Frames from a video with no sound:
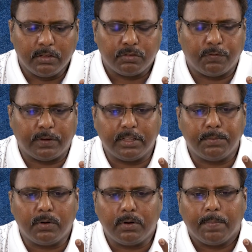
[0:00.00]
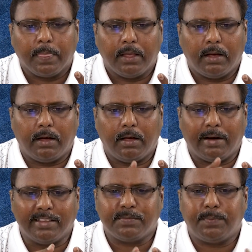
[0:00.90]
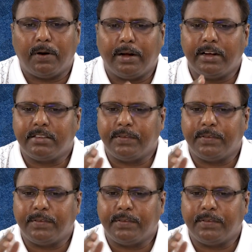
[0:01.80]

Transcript: So furthermore, respondents